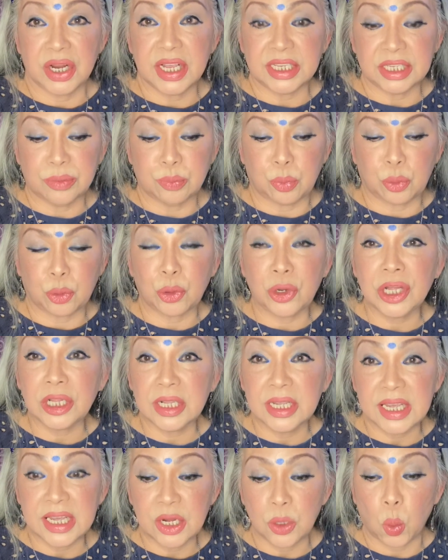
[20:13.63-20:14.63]
is
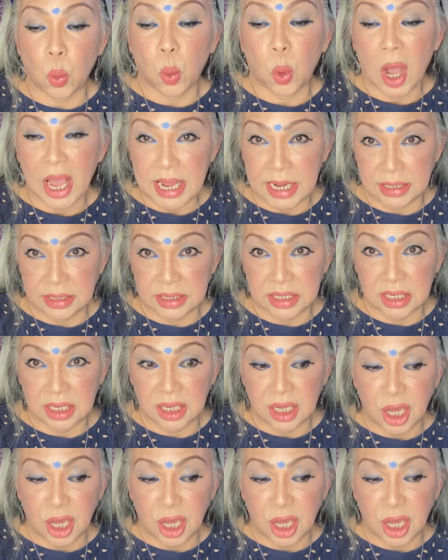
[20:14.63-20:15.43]
brilliant white,